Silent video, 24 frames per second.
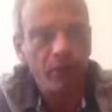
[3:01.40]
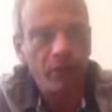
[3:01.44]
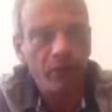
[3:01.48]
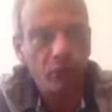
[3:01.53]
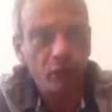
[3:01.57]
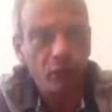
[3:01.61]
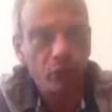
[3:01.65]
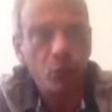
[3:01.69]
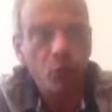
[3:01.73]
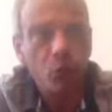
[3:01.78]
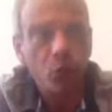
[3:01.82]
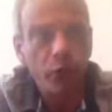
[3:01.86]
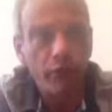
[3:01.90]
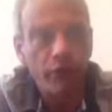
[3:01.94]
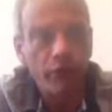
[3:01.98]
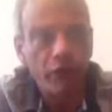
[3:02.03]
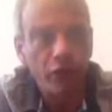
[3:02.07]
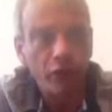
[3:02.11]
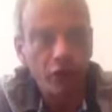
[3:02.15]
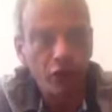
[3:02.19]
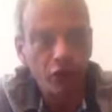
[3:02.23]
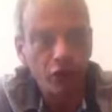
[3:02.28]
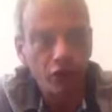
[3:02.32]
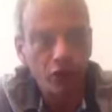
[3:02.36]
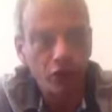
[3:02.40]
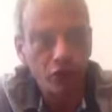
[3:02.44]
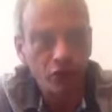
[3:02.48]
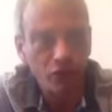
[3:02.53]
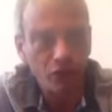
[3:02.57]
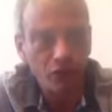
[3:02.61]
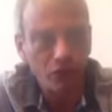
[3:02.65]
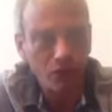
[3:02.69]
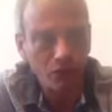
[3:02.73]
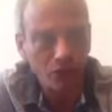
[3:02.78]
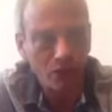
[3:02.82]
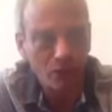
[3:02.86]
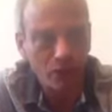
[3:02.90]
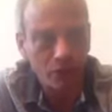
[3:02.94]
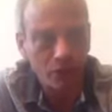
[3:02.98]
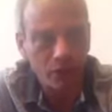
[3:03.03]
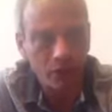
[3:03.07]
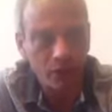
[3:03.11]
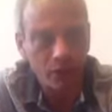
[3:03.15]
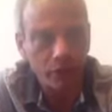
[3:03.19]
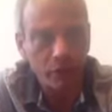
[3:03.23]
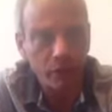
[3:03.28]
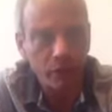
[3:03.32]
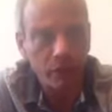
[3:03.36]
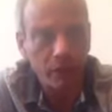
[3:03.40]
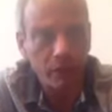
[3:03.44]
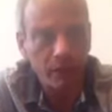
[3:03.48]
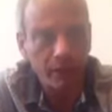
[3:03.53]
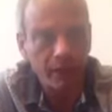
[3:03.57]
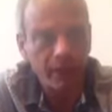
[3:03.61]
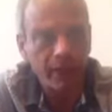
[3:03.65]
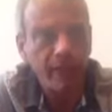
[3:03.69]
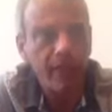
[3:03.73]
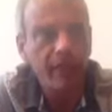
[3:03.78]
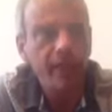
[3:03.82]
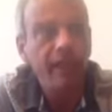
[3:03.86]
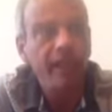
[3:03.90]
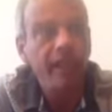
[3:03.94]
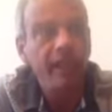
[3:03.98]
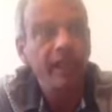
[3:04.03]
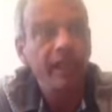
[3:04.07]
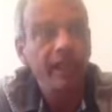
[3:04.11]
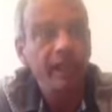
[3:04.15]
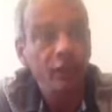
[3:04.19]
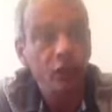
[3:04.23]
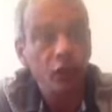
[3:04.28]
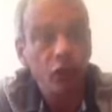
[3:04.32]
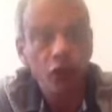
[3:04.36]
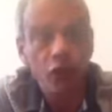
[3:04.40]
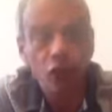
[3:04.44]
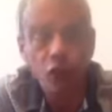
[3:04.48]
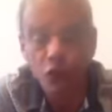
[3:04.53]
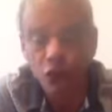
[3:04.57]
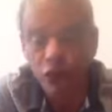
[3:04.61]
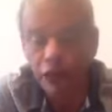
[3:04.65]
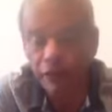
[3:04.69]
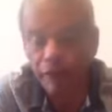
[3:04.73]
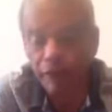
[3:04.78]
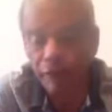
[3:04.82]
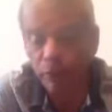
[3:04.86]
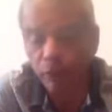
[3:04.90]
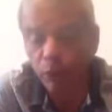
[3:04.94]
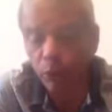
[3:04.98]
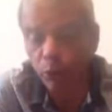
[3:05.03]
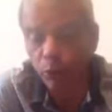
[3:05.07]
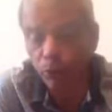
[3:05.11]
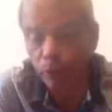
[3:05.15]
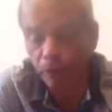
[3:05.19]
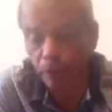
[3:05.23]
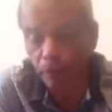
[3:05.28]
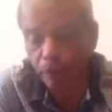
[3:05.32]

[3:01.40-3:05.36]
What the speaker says: smaller versions of the supermarkets, they charge even more.